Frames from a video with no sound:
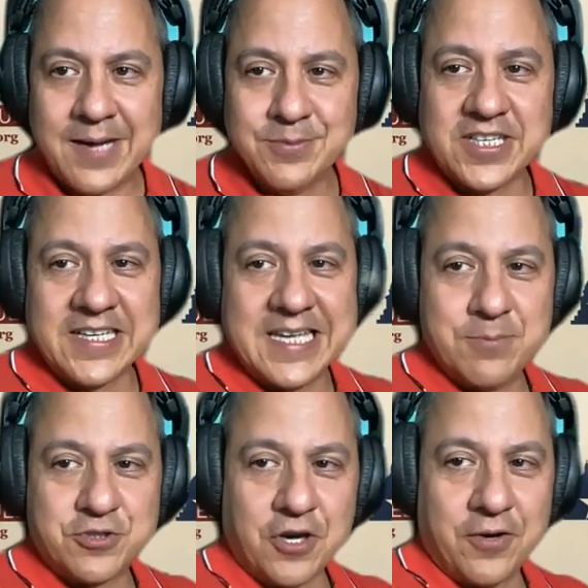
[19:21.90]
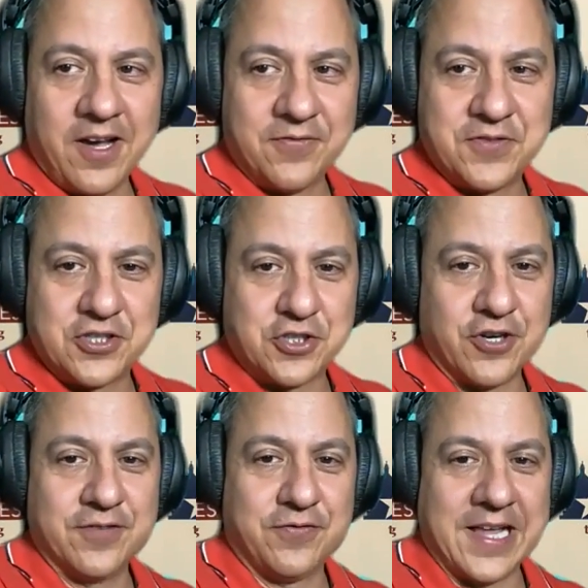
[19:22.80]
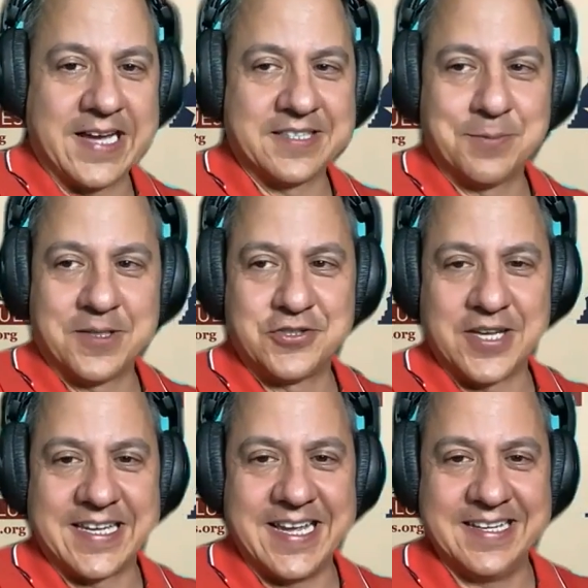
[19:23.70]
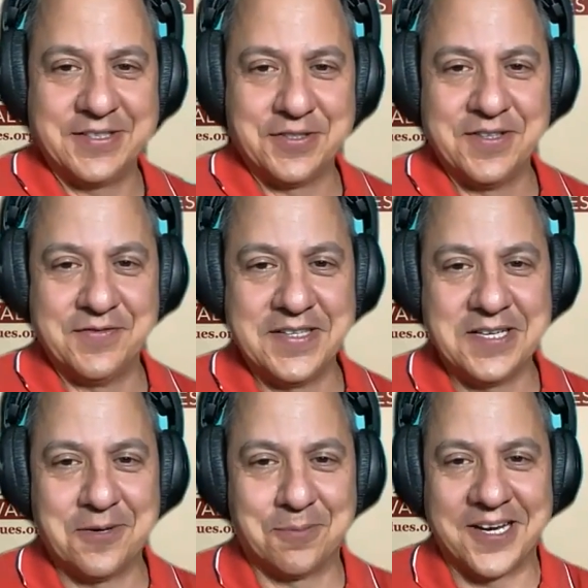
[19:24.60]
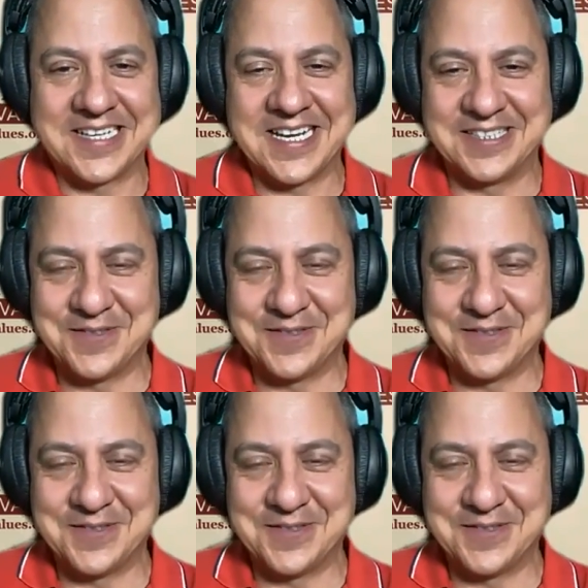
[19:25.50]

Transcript: I'm just going to keep showing off this shirt and flag as much as I can during the video broadcast.